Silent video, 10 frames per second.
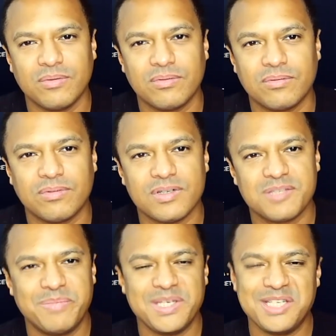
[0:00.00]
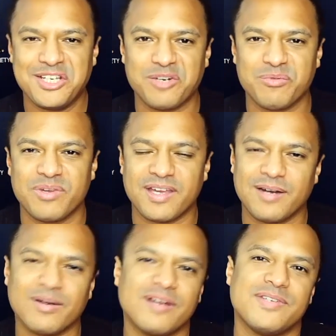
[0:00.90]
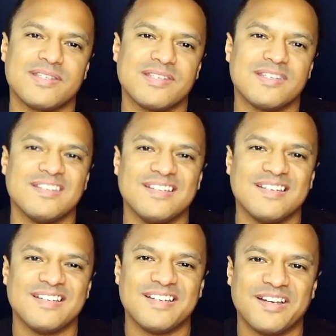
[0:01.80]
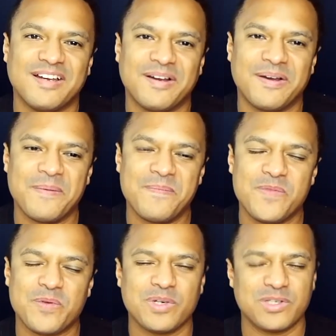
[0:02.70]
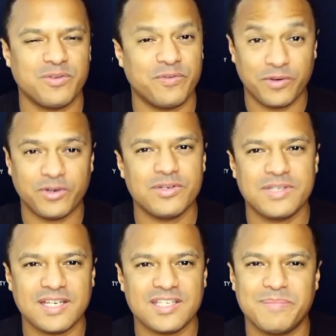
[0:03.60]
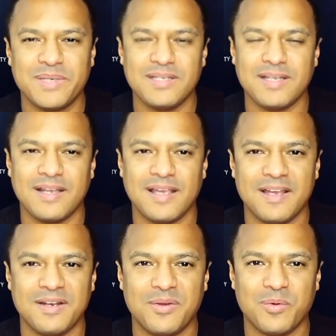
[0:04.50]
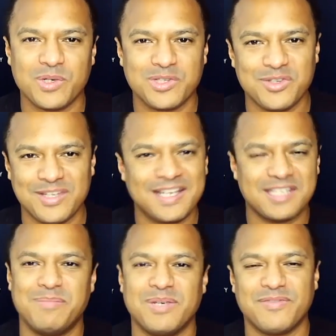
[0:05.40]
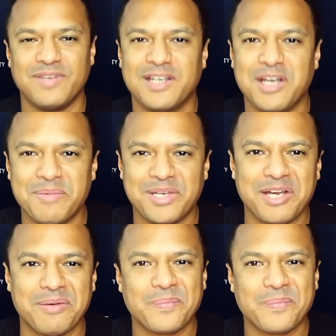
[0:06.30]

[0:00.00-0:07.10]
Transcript: what's been done with Aera V C, um, what's the focus has been, and and what's the next big thing coming up?